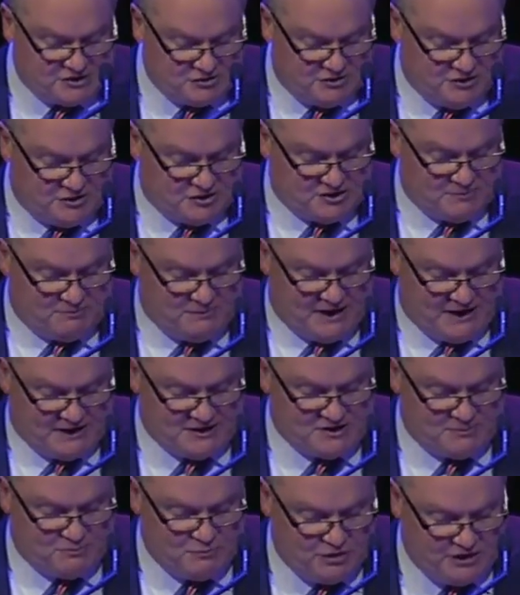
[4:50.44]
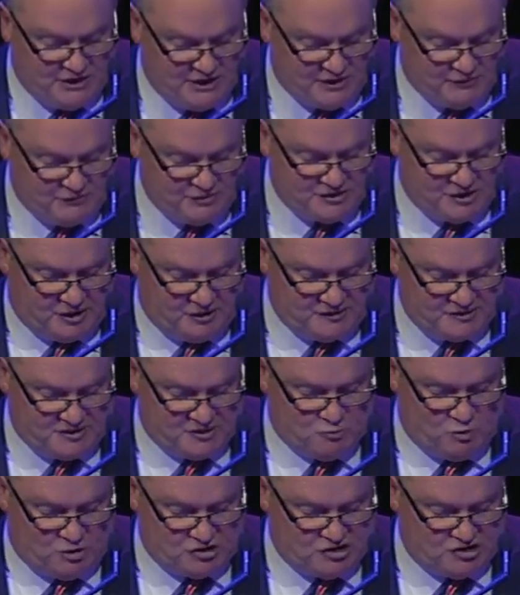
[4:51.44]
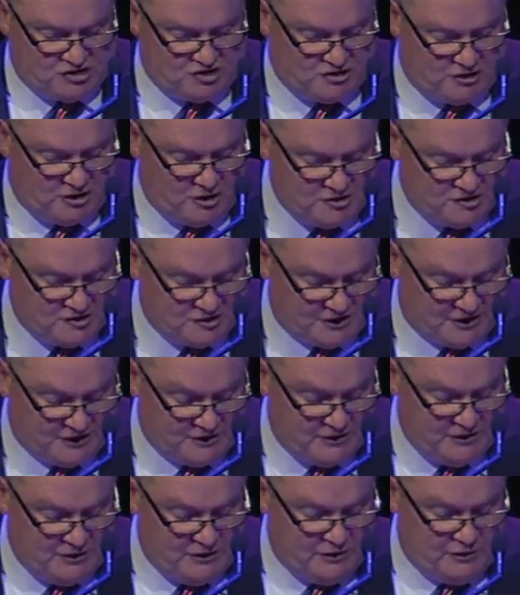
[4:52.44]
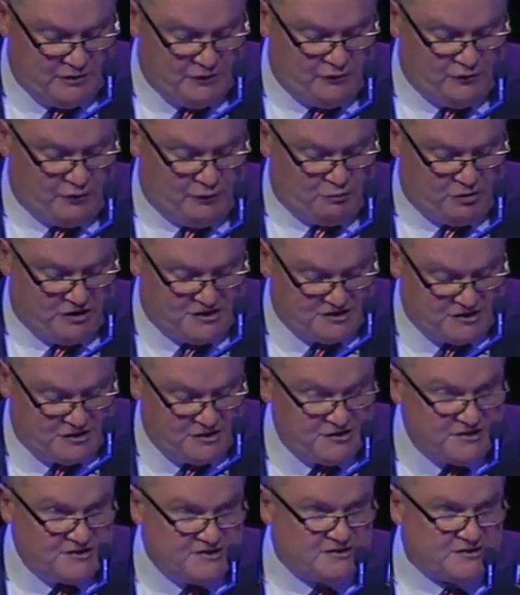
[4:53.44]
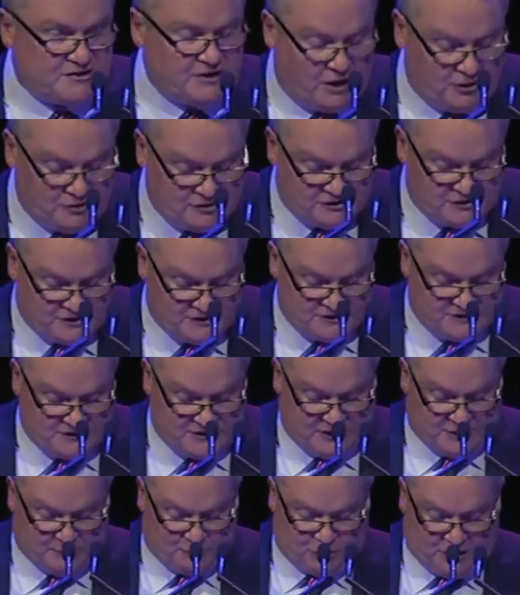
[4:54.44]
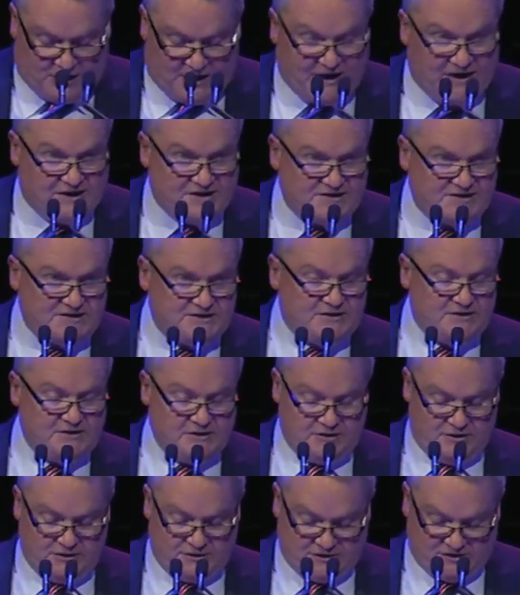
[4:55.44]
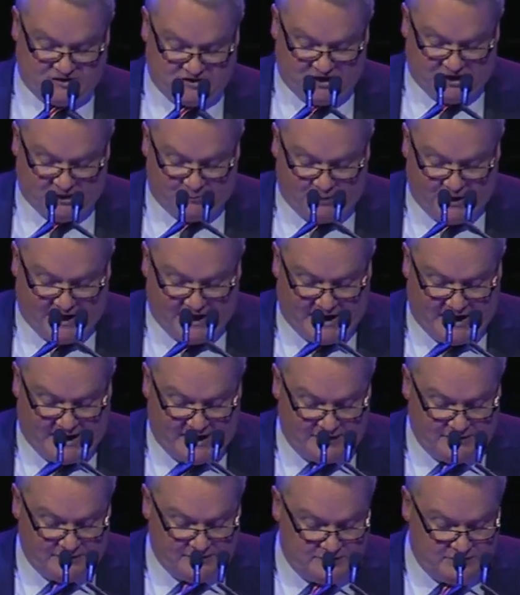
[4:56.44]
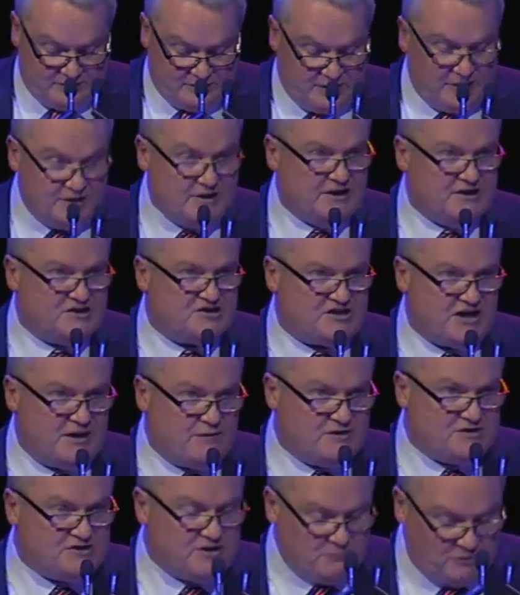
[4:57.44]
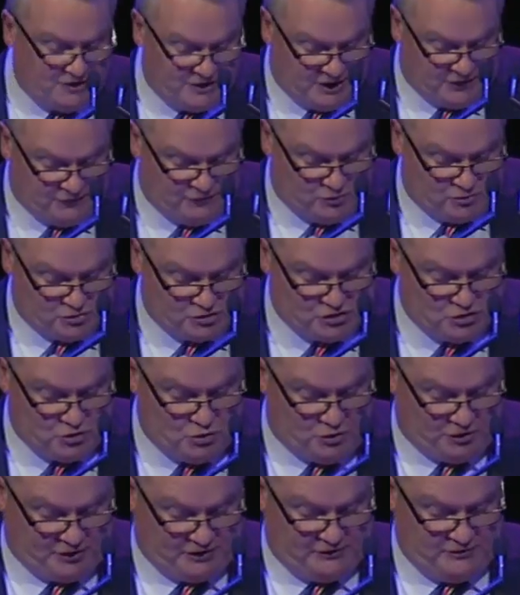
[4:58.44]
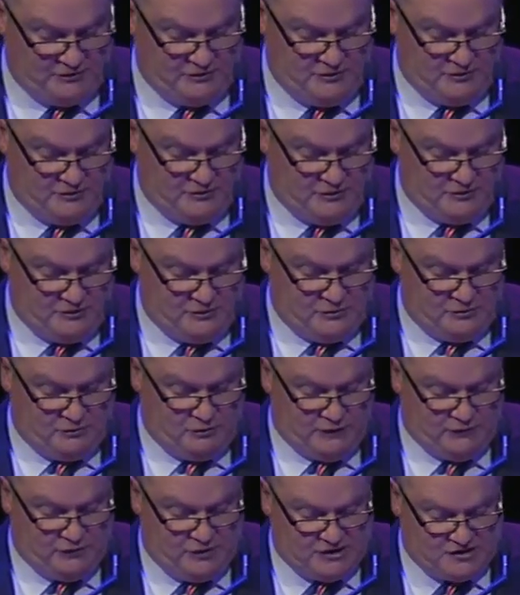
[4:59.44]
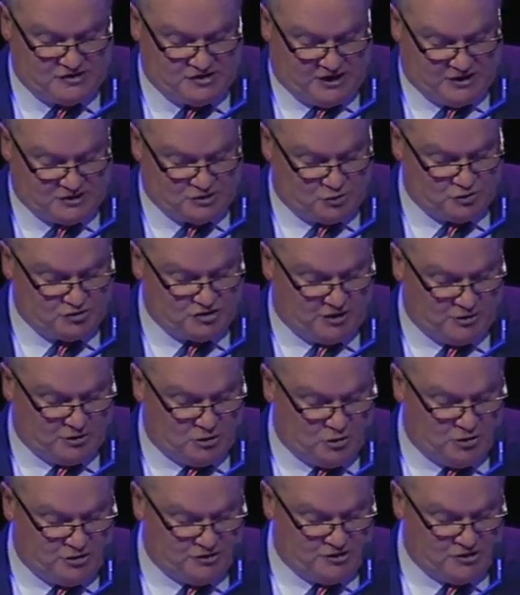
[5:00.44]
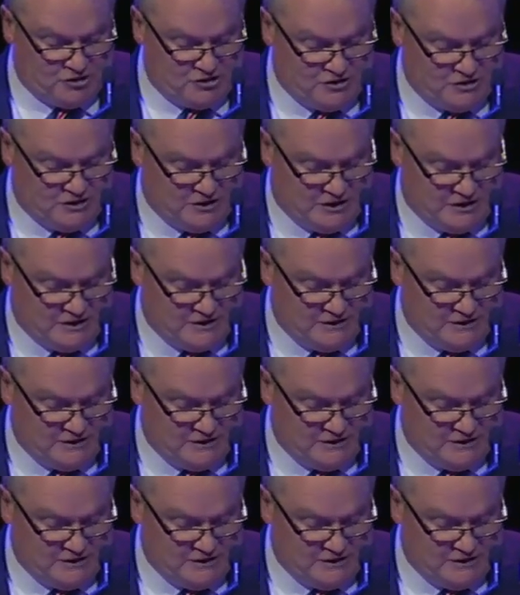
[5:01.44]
to bite down hard and not let go is what defines us. In an industry that demands immediate results and watches closely for presidents, coaches and players to set a bar